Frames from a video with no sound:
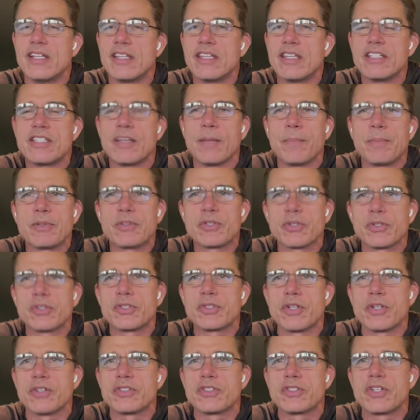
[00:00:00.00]
the temperature
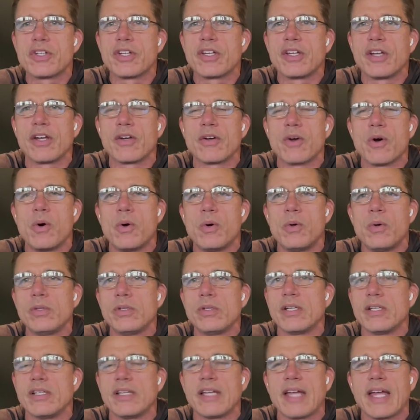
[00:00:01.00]
starts to get
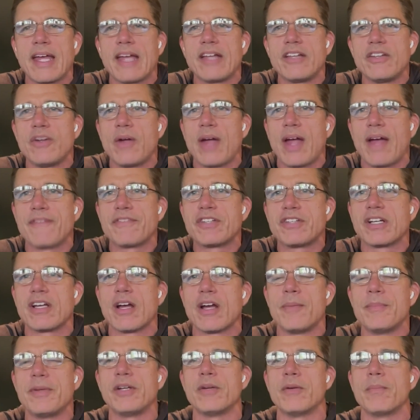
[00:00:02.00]
cold and you have to
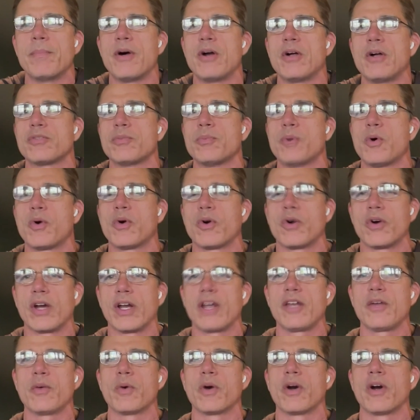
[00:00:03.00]
come into Baltimore or
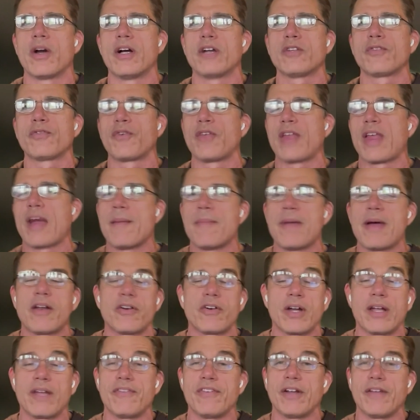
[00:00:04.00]
anywhere else for that
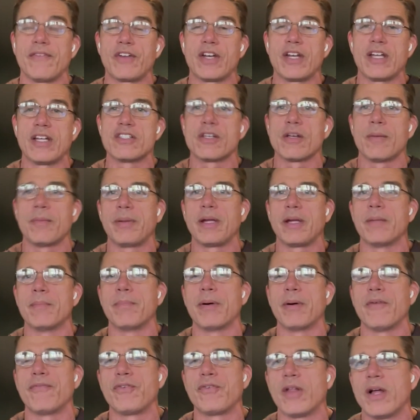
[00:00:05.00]
matter, even if it ends up being
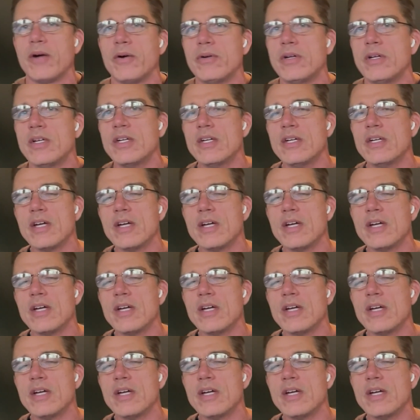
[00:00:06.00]
Buffalo